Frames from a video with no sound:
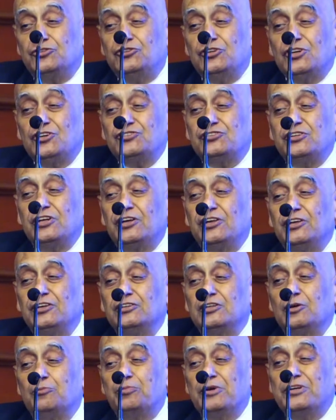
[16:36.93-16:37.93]
Just taking
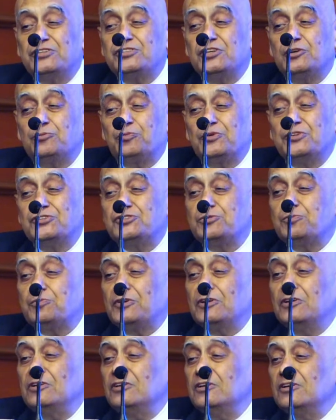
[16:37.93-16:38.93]
the basic
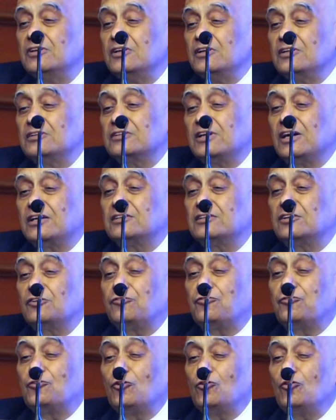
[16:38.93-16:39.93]
principle that the
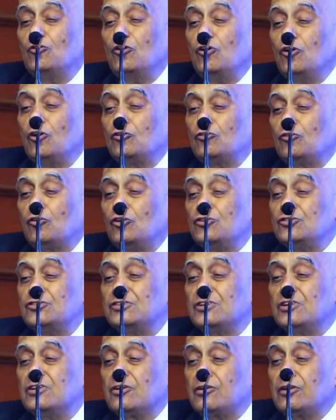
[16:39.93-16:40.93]
flow across
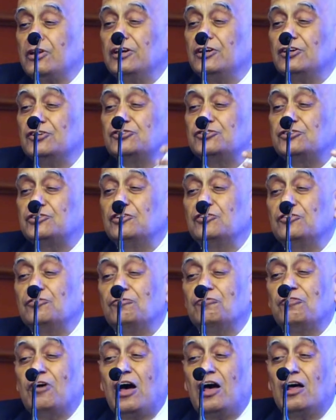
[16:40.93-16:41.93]
the regurgitant
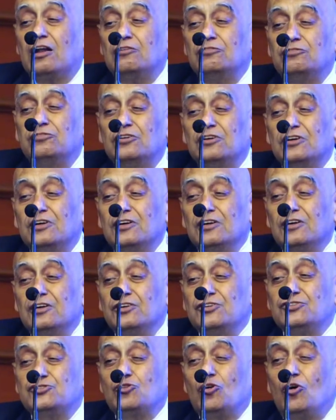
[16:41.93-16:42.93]
valve
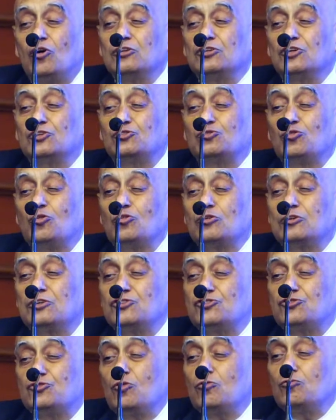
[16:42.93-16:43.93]
is called the total
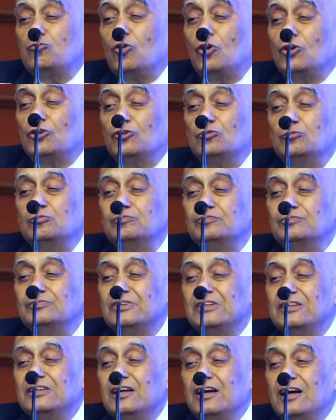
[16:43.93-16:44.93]
stroke volume,
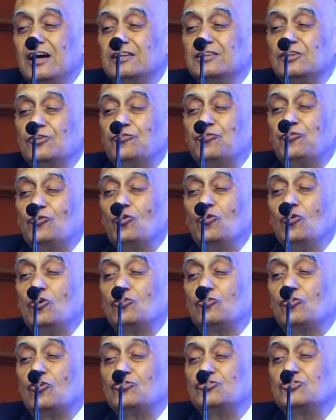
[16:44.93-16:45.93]
and the flow
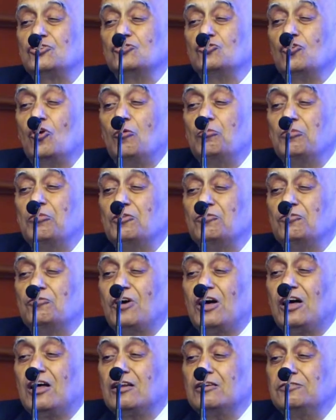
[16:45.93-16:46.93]
across the normal
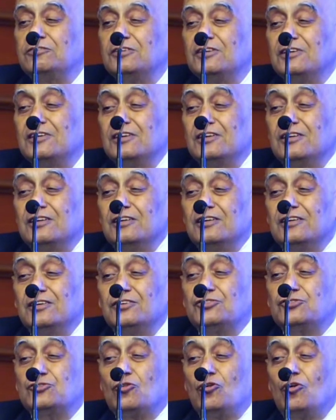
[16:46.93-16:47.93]
valve
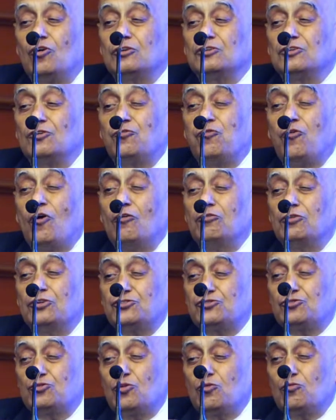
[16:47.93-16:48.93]
is called the forward
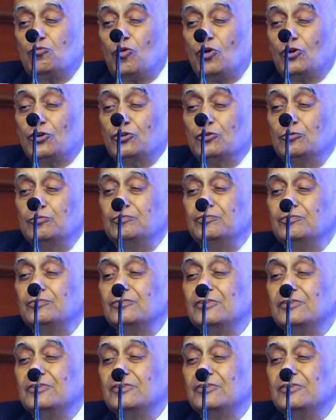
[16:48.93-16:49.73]
stroke volume.